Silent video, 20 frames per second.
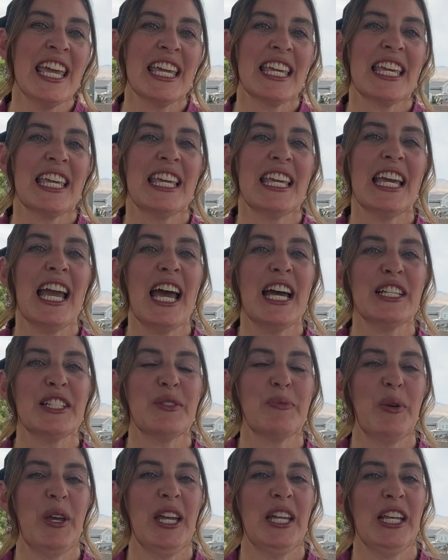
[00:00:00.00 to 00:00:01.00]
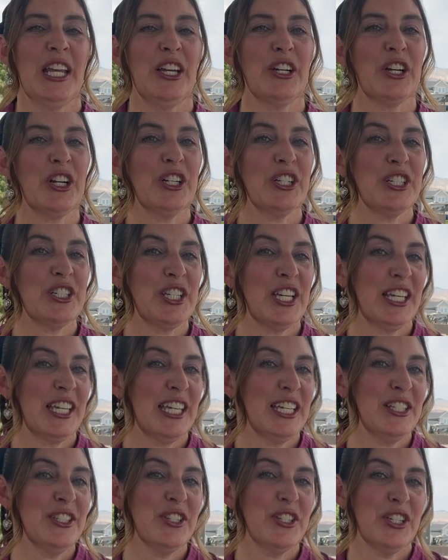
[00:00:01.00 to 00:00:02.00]
He has been encouraging
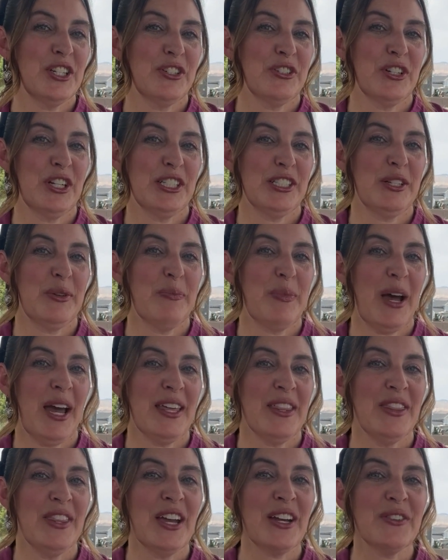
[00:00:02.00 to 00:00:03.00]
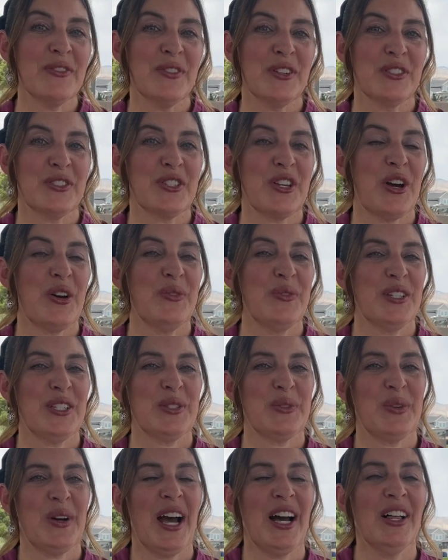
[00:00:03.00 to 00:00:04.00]
his children to buy their first home
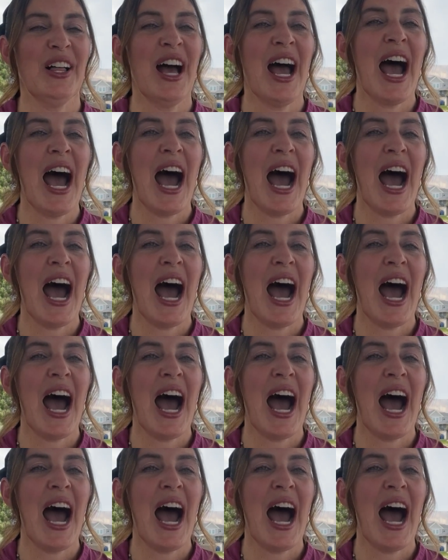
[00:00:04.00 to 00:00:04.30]
as well.